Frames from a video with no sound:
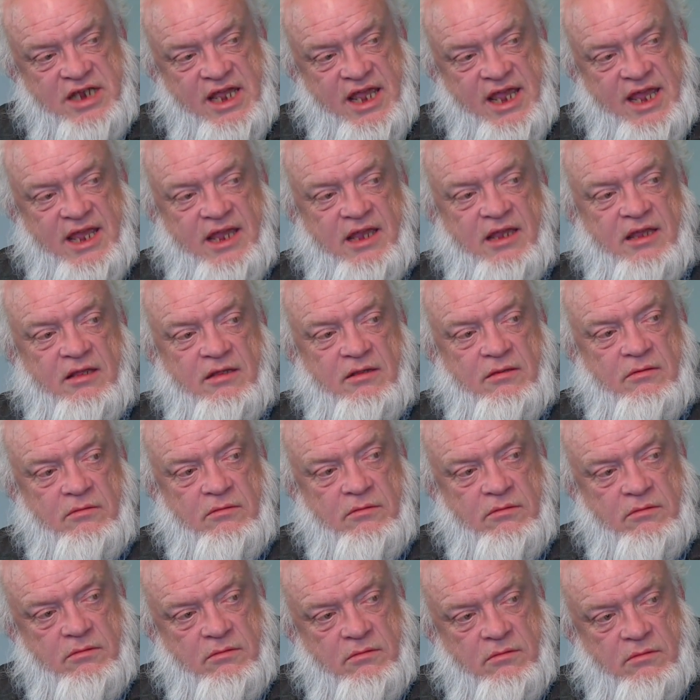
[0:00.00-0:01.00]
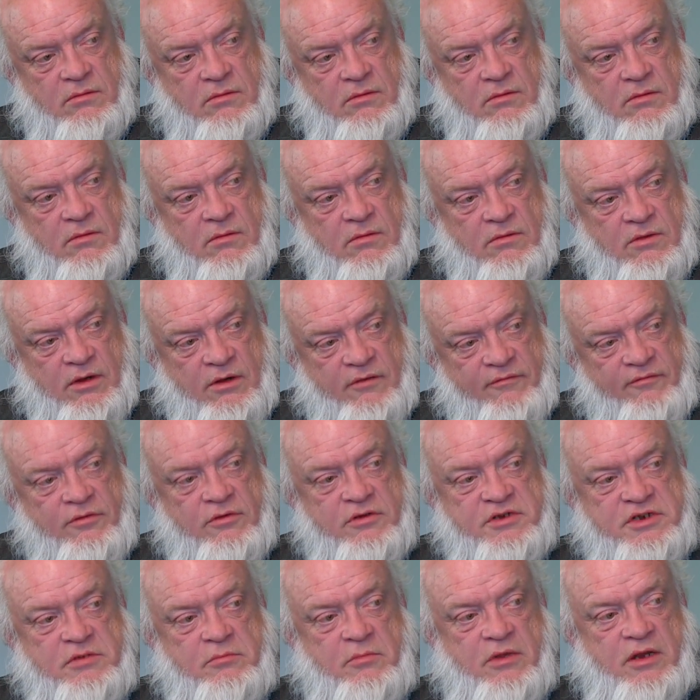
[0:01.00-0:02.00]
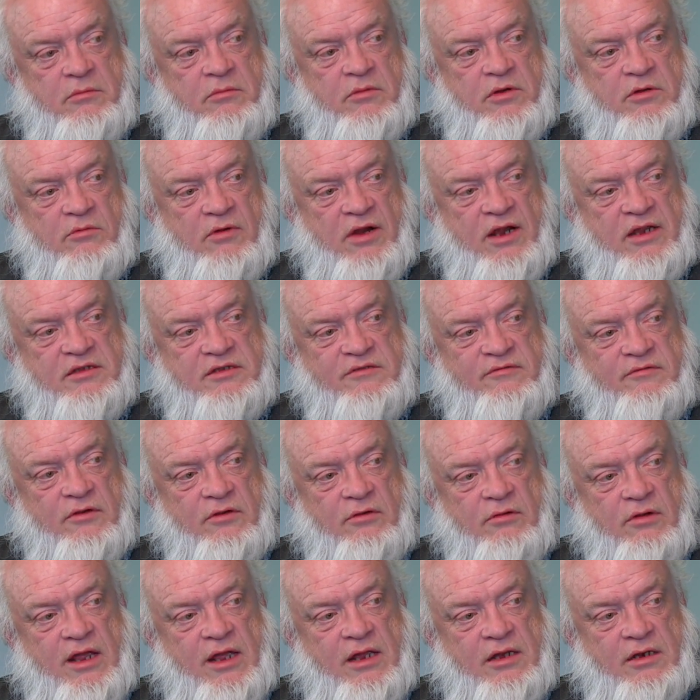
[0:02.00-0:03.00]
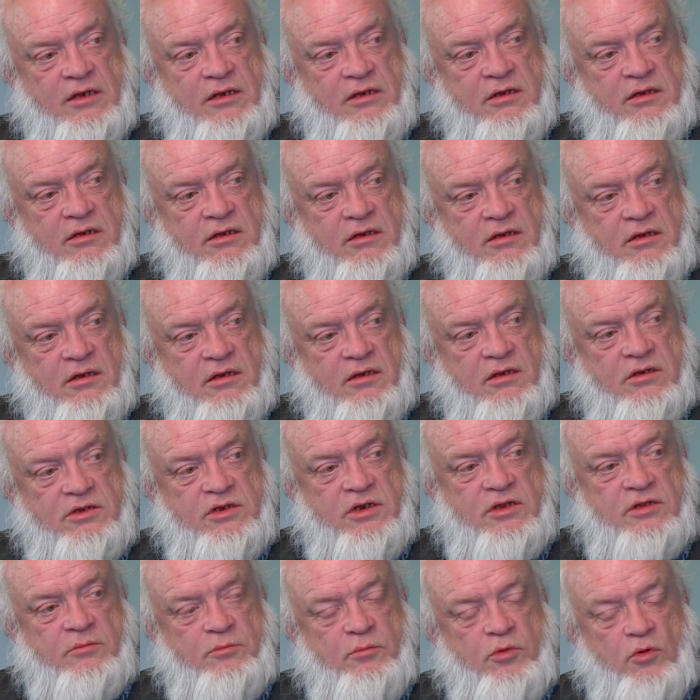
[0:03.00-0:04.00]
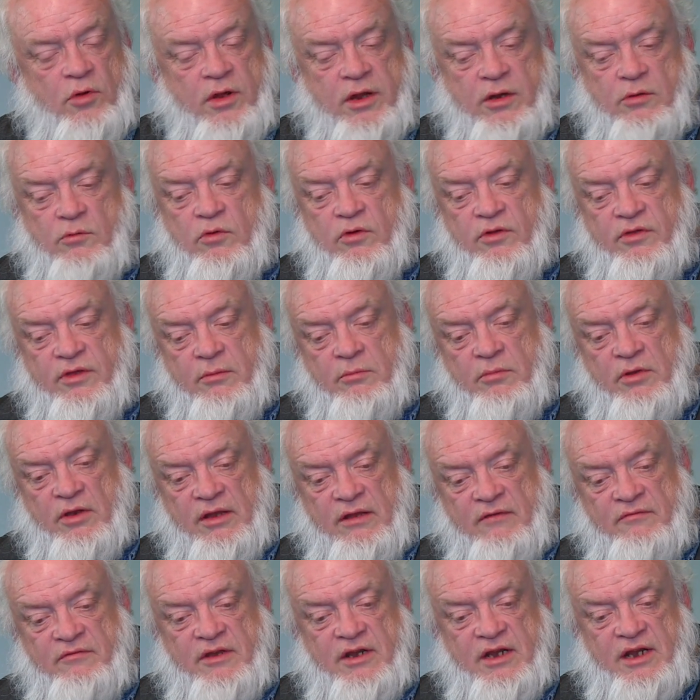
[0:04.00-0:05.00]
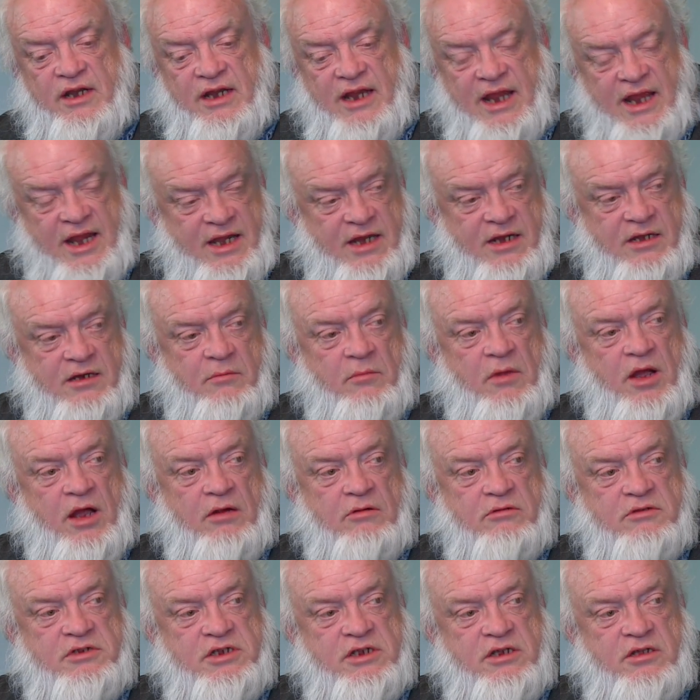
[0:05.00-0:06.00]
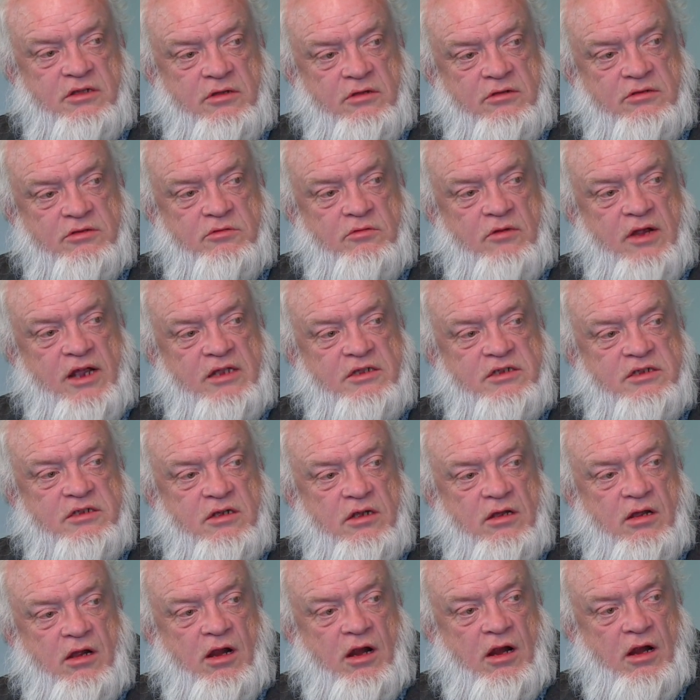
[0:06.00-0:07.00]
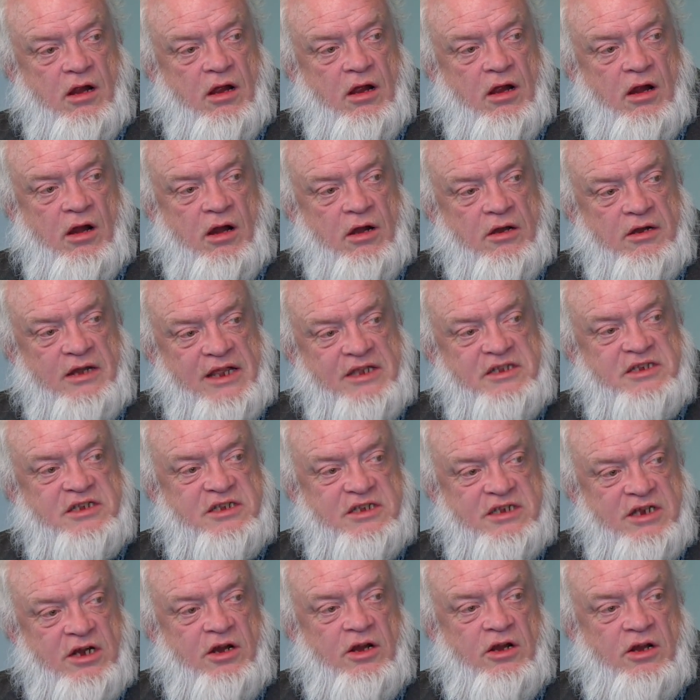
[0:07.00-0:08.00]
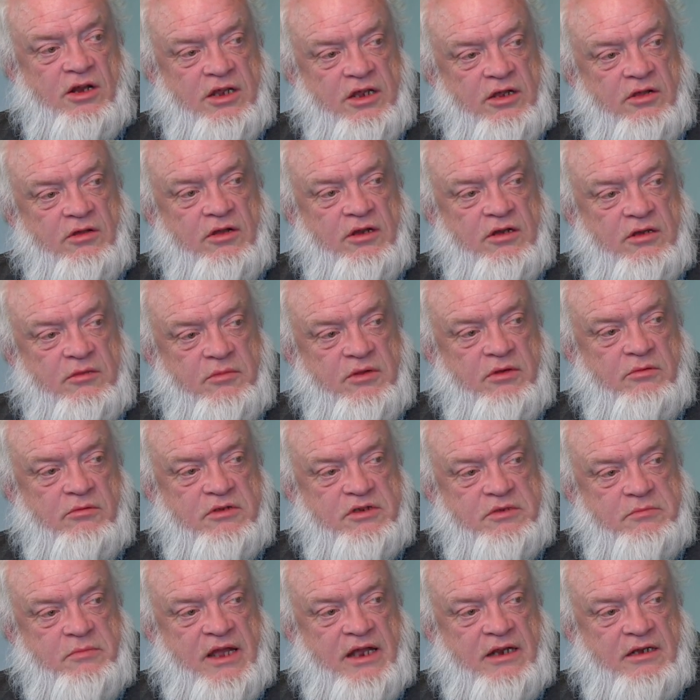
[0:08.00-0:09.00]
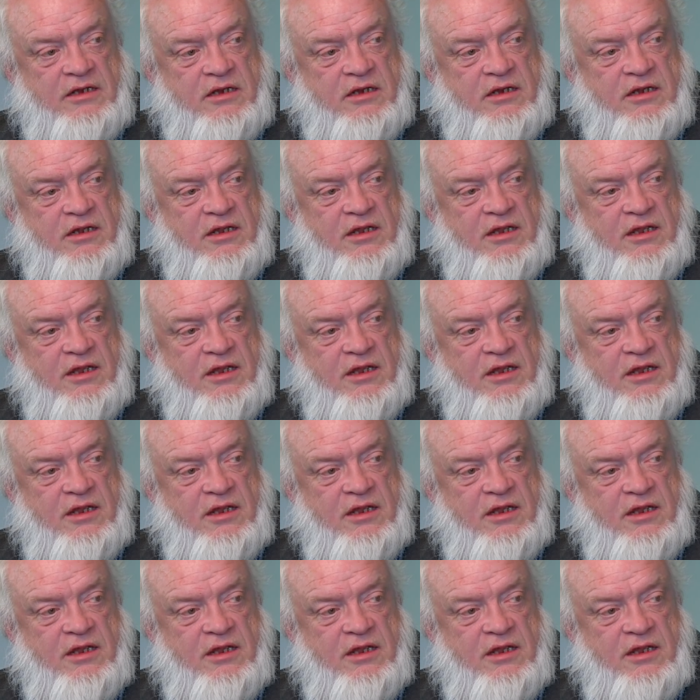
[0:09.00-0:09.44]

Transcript: take their First Amendment rights for granted to the point where they believe that in any democracy those rights are, are necessarily going to be respected.